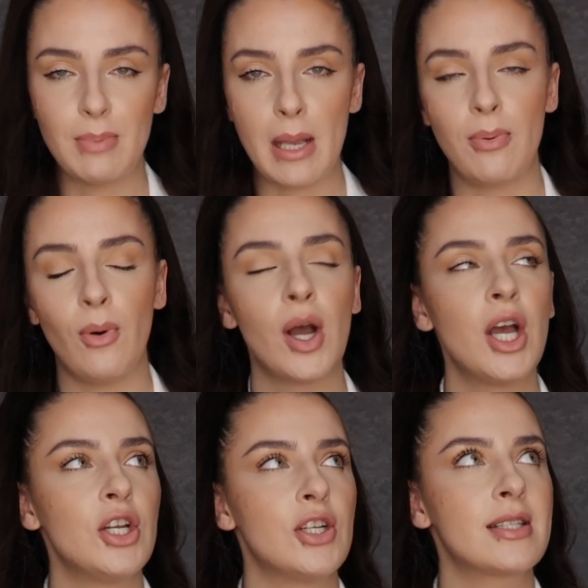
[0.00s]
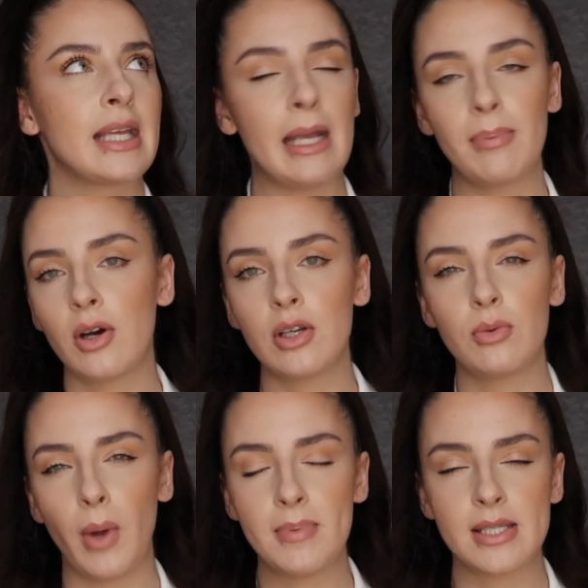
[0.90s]
people, just keep going
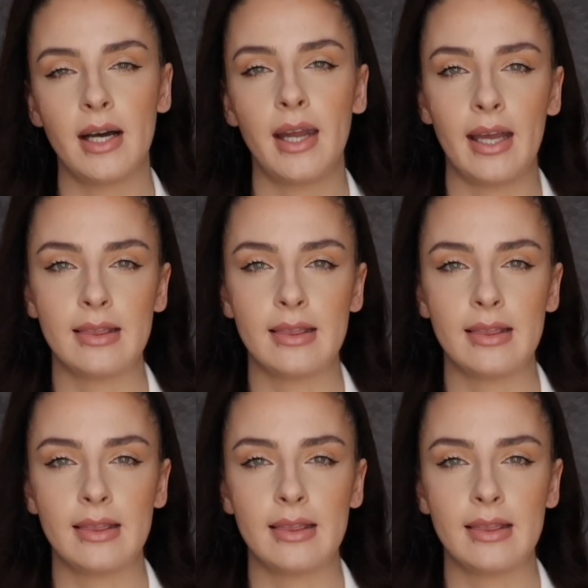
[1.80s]
on website.